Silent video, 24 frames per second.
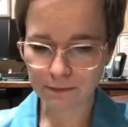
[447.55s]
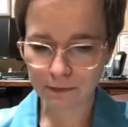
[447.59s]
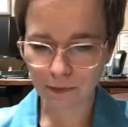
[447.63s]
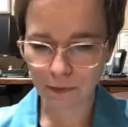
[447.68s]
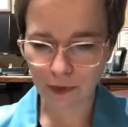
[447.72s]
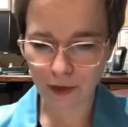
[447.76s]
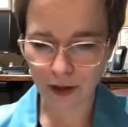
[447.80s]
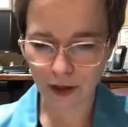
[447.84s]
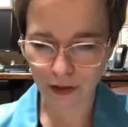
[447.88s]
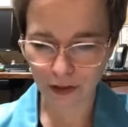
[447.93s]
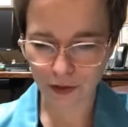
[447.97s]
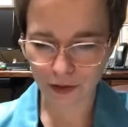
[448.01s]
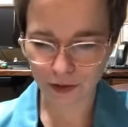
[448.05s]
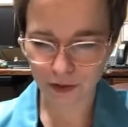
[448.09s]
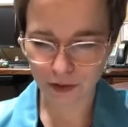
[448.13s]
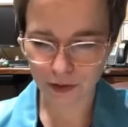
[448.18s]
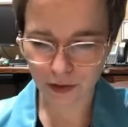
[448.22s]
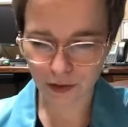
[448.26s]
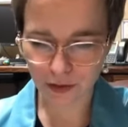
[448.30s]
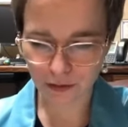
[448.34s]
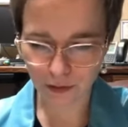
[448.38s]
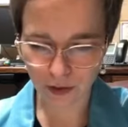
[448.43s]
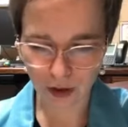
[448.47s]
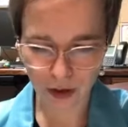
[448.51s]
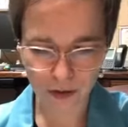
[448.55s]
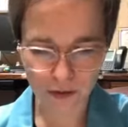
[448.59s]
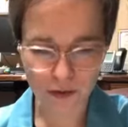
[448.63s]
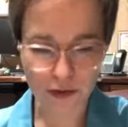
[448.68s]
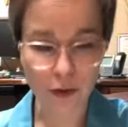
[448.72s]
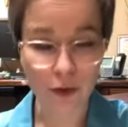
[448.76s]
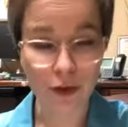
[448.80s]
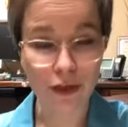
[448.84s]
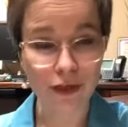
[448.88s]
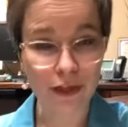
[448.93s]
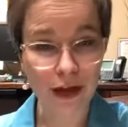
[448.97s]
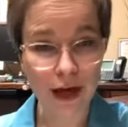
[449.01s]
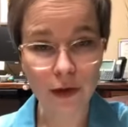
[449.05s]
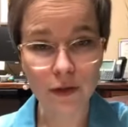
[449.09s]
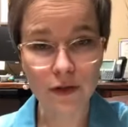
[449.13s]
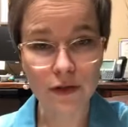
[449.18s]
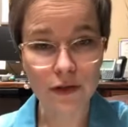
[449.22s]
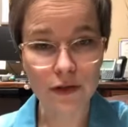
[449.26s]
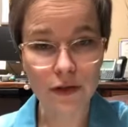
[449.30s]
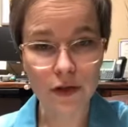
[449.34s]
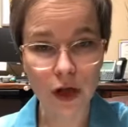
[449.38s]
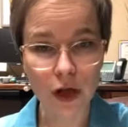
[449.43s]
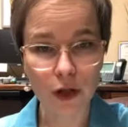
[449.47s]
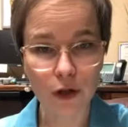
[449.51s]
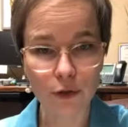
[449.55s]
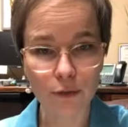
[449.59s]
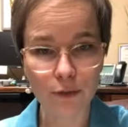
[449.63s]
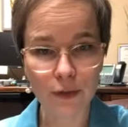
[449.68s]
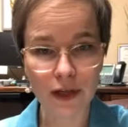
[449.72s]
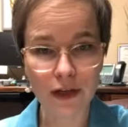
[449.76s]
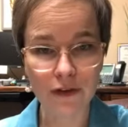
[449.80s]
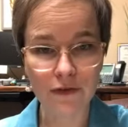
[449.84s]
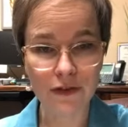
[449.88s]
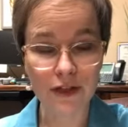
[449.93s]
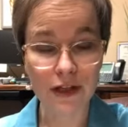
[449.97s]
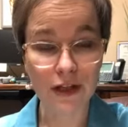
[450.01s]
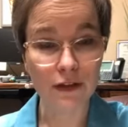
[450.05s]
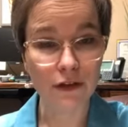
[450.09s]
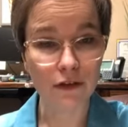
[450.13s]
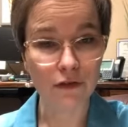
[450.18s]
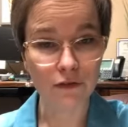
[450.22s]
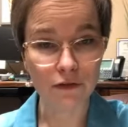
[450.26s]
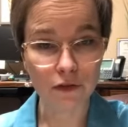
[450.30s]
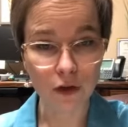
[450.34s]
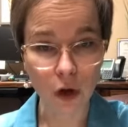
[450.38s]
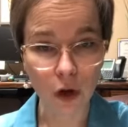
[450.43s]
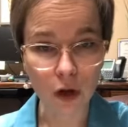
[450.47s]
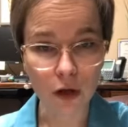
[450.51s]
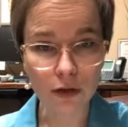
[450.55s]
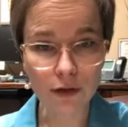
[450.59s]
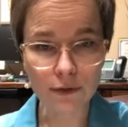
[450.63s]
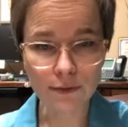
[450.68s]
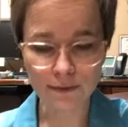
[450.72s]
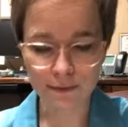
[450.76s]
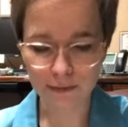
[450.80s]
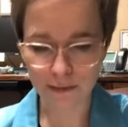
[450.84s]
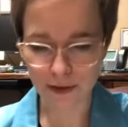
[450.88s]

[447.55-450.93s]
There's also a $1,000 PFD in the fall.